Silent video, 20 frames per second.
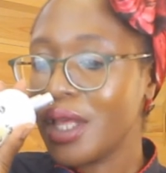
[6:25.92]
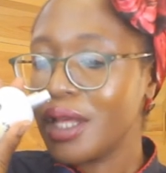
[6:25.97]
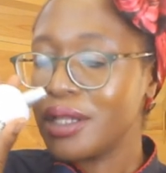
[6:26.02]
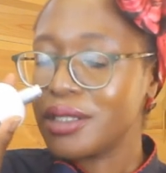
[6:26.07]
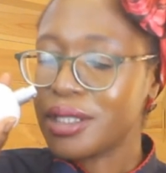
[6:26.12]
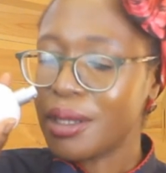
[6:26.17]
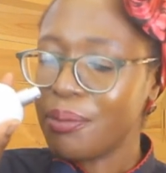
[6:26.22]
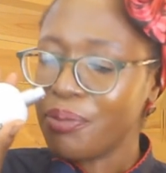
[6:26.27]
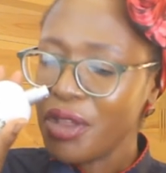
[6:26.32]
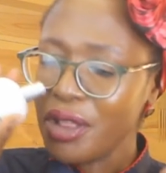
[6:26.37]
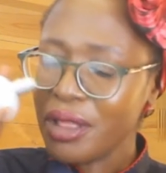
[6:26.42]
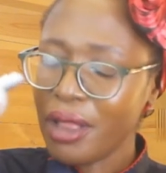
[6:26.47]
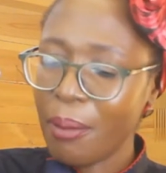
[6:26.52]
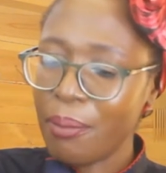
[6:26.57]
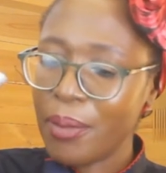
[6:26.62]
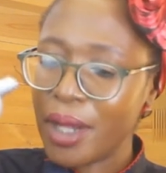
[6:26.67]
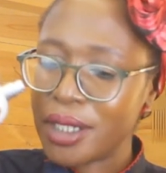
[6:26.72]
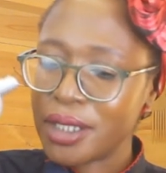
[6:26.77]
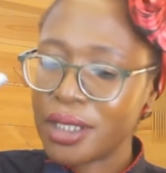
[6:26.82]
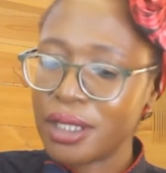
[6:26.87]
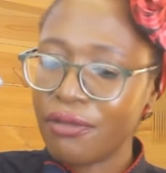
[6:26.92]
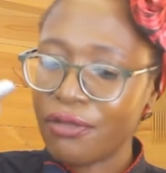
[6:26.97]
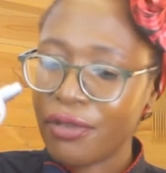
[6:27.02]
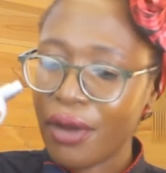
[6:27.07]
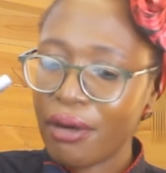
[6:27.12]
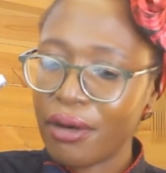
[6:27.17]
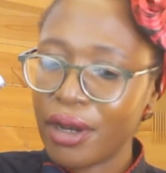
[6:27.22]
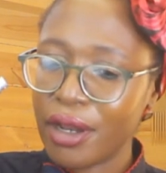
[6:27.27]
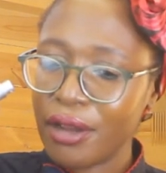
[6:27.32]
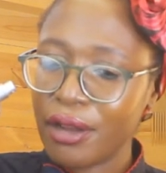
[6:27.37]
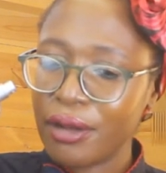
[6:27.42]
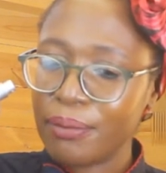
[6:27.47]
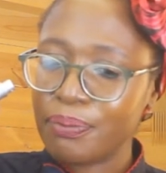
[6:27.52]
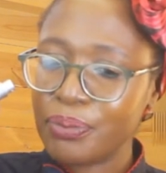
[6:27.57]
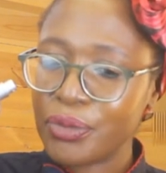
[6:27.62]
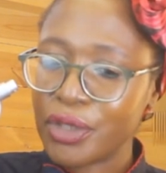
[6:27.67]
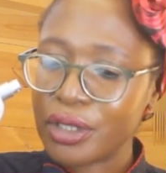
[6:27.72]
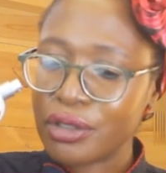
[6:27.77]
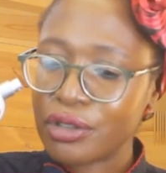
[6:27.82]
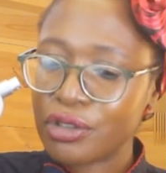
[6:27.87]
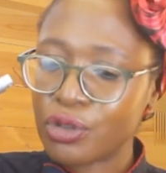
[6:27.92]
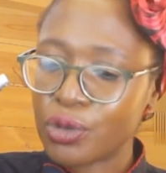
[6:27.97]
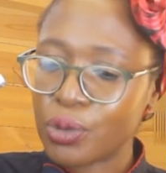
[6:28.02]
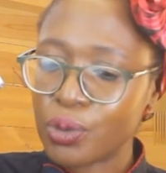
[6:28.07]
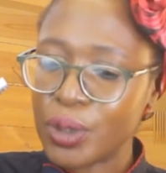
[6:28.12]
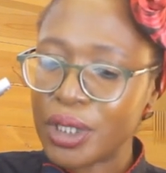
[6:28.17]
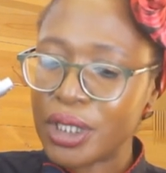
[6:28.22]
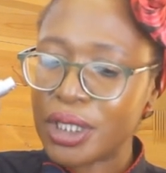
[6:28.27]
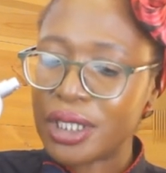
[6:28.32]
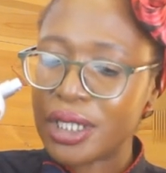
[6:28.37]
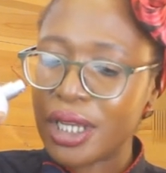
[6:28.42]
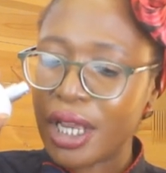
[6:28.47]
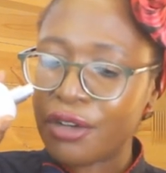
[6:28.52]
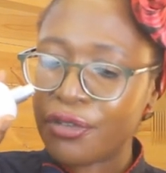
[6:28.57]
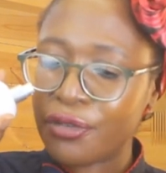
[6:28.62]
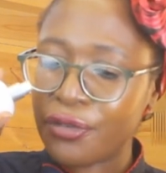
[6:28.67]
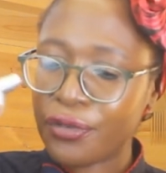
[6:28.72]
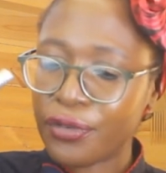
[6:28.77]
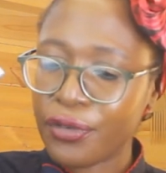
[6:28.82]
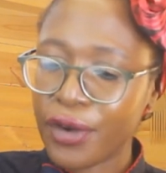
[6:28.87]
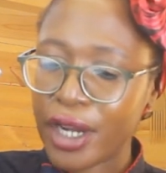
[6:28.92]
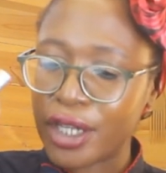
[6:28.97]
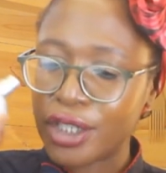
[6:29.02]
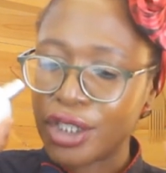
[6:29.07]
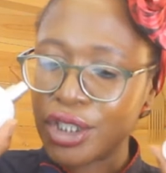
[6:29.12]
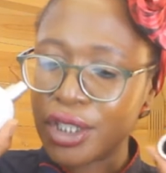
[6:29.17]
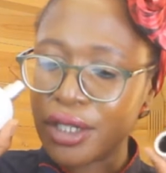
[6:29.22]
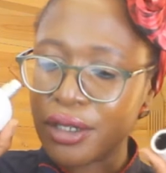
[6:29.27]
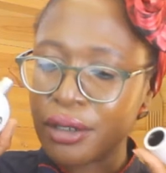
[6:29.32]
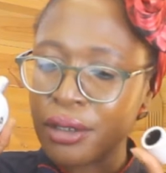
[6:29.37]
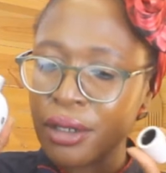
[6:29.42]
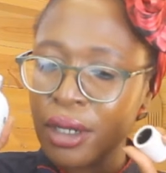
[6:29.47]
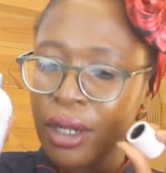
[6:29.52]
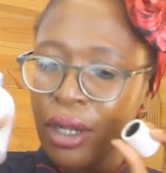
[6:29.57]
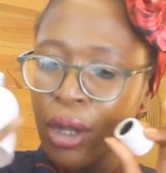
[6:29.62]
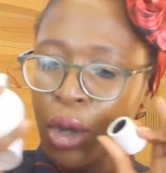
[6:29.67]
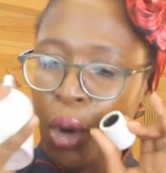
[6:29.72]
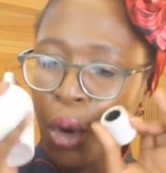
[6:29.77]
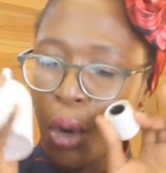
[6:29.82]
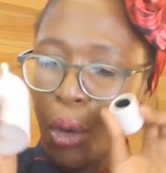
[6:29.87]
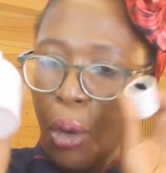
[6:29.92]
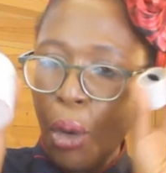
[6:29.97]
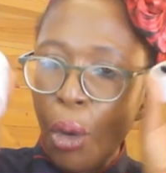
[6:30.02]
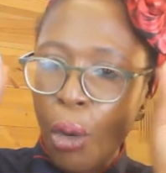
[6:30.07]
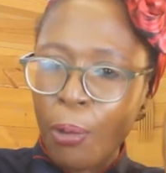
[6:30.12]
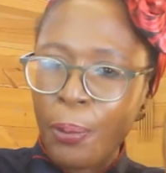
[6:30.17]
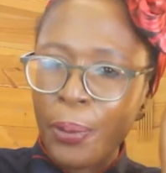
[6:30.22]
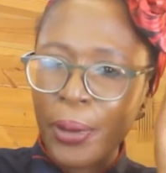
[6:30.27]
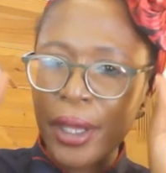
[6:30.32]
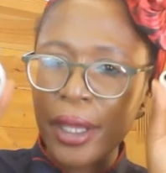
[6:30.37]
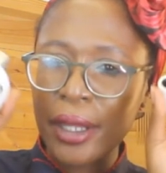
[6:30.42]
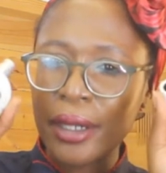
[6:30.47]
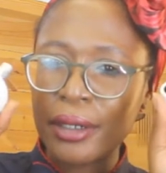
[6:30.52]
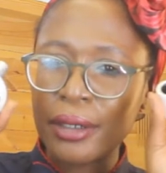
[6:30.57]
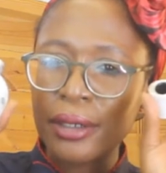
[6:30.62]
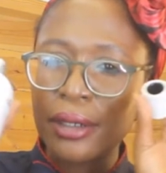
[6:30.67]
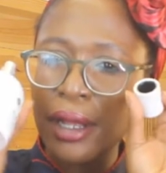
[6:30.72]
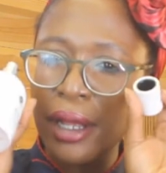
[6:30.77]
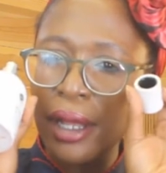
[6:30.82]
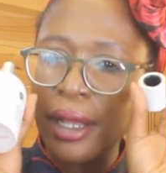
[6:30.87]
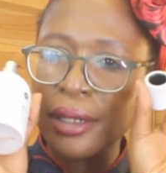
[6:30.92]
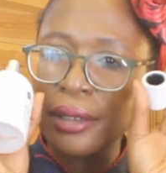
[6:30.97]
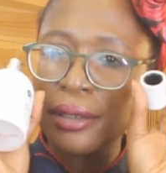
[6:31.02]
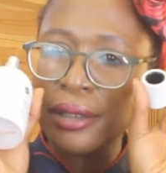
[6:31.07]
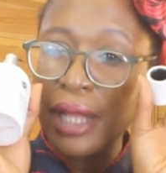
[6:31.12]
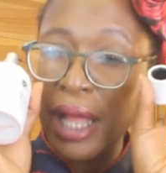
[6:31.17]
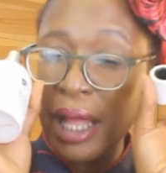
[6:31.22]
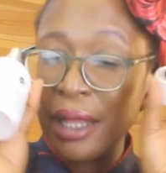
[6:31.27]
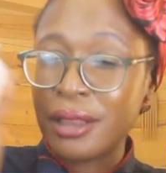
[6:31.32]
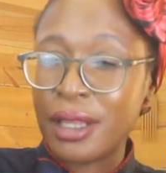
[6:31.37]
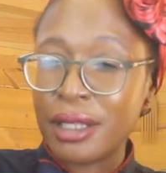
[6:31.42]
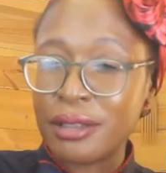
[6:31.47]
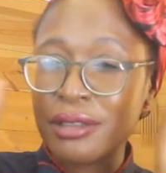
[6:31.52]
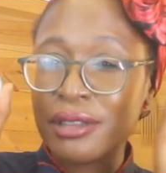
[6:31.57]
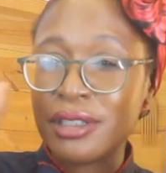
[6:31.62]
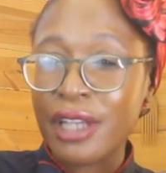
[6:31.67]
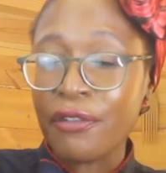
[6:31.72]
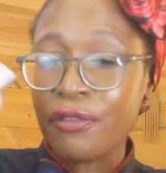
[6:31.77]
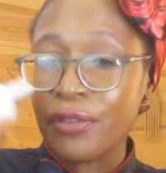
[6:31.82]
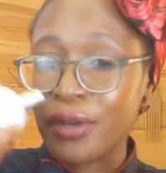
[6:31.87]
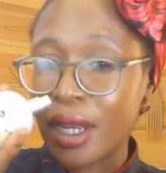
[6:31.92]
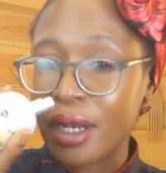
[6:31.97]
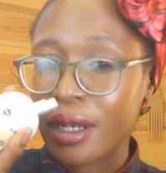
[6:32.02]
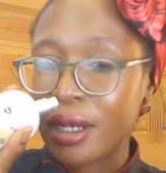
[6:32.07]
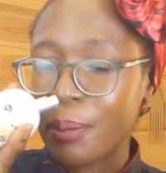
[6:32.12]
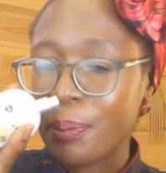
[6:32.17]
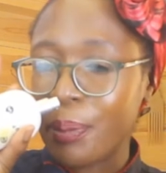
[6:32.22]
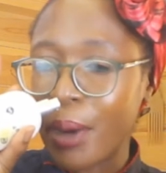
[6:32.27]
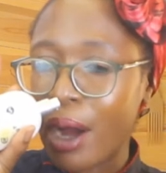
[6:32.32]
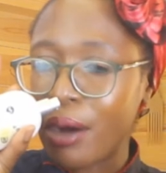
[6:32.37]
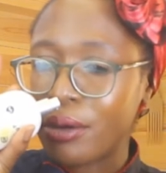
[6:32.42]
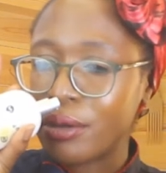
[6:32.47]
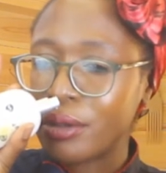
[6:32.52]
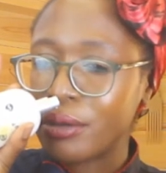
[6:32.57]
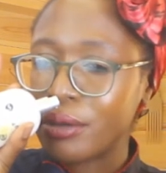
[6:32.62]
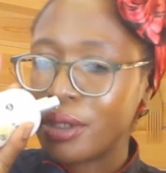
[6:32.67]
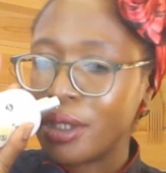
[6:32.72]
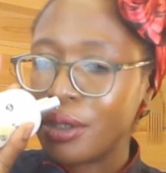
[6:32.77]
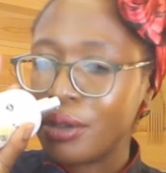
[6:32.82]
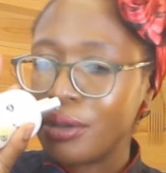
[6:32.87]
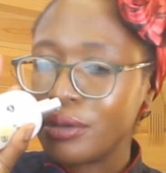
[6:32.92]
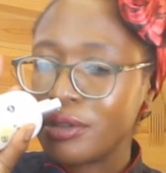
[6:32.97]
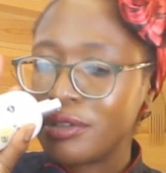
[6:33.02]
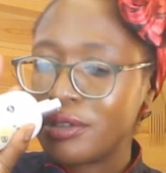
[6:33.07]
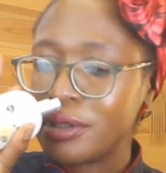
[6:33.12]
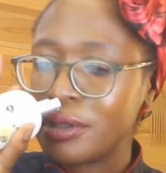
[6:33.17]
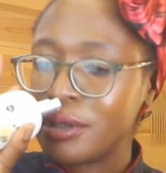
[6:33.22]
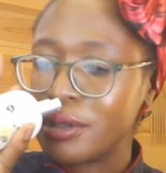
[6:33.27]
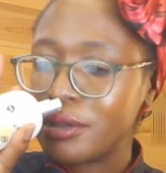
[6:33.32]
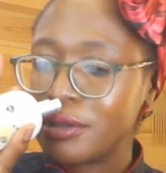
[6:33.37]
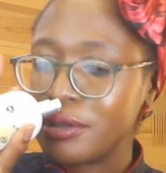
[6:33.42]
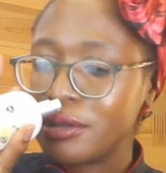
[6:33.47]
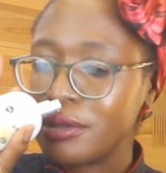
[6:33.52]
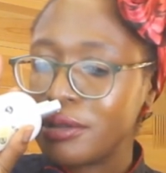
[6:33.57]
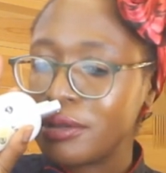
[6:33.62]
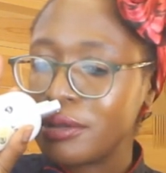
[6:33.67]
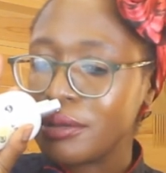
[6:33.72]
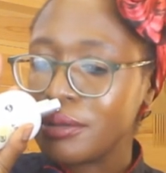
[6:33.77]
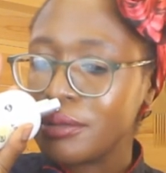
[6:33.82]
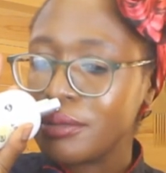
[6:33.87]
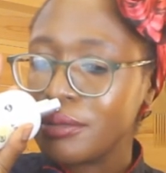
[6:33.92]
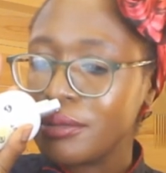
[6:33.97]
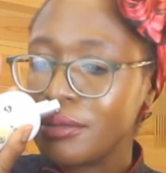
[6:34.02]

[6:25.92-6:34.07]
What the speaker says: something that makes it very sweet yet fresh and open. And there's definitely powdery notes in this.